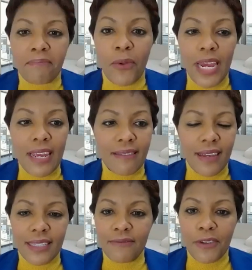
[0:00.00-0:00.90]
Great.
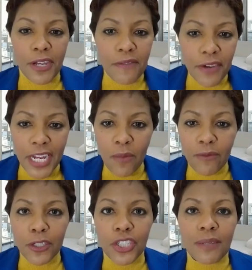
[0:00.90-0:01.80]
That's very, very
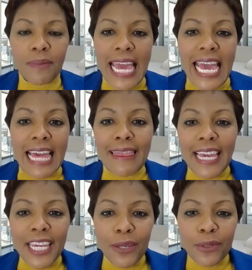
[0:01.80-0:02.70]
helpful, Jim.
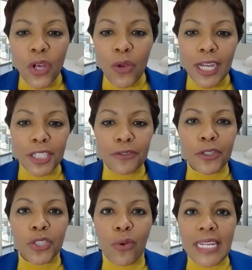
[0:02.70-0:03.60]
Thank you so much for
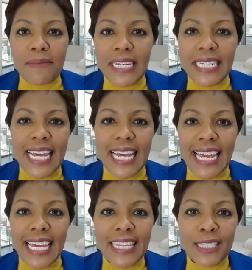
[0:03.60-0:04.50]
joining me
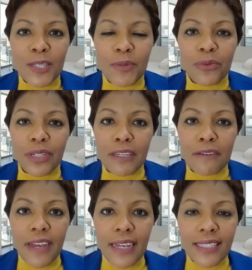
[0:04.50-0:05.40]
today. This has been really
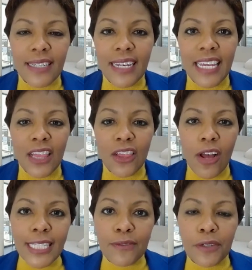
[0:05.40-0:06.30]
fascinating.
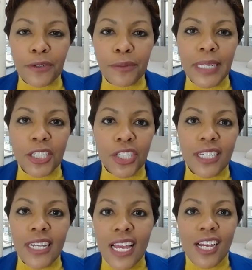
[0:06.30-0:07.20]
Lots of
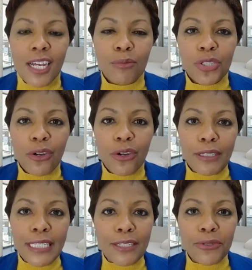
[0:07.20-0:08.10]
information. I'm sure our
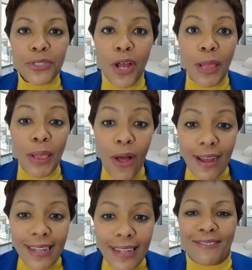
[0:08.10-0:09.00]
listeners got
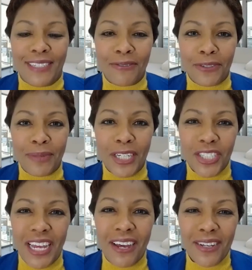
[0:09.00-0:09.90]
lots of
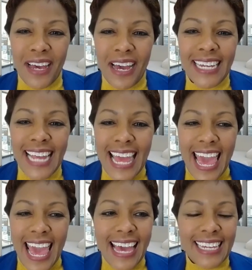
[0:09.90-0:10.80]
information out of that.
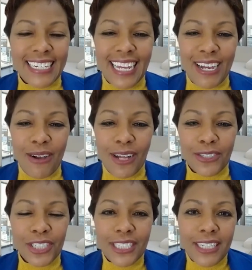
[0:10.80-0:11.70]
And
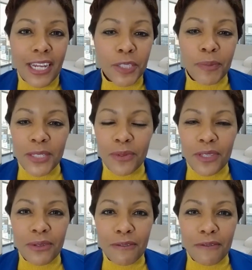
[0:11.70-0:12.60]
I'll touch base with
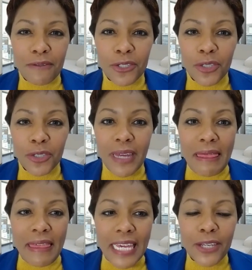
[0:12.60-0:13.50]
you in the future.
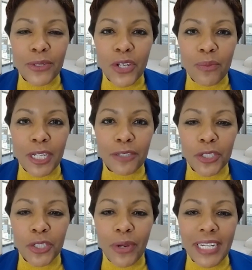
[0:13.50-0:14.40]
But thank you so much for
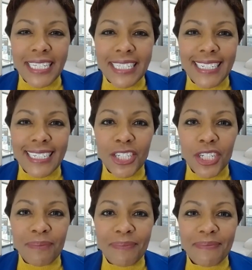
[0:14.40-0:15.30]
joining us today,
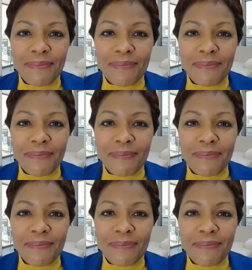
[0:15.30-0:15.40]
Jim.